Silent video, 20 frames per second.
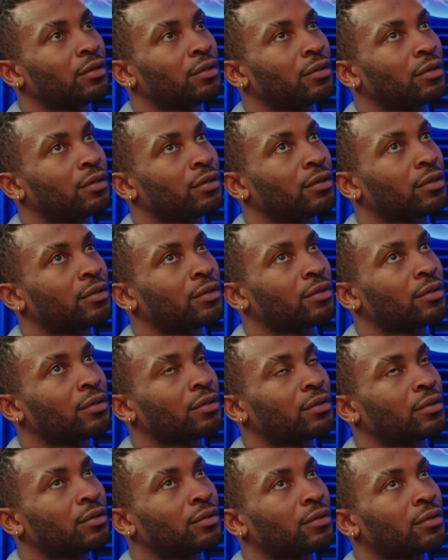
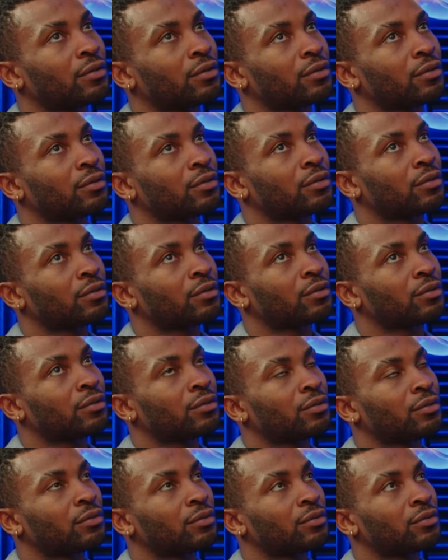
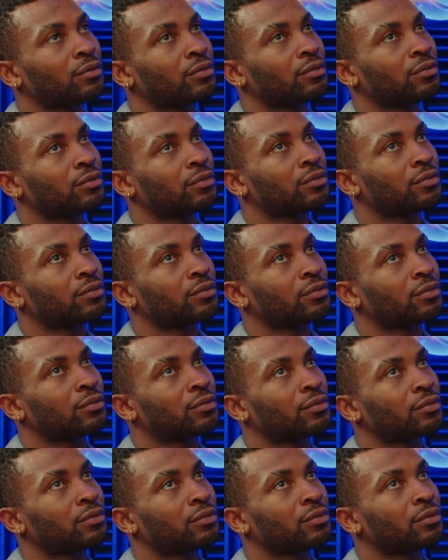
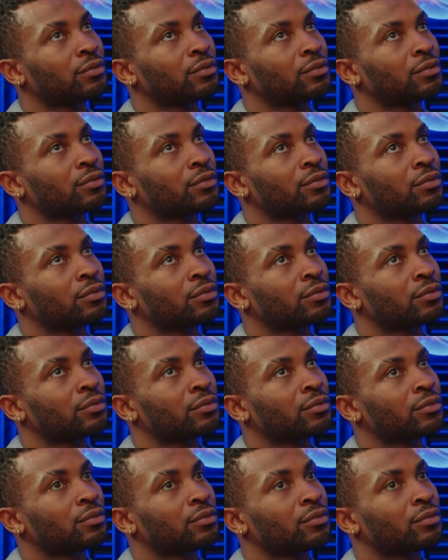
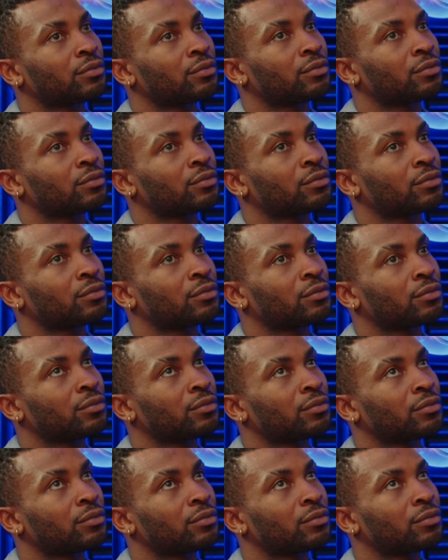
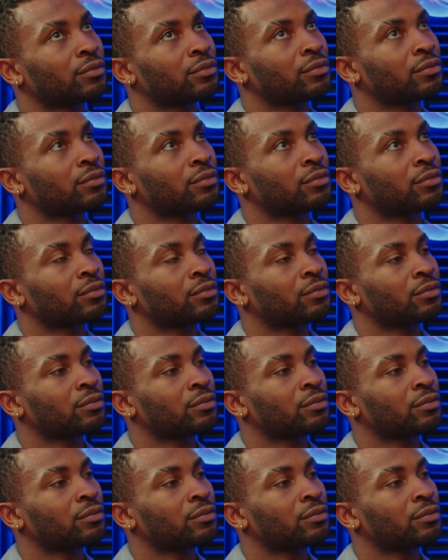[no speech]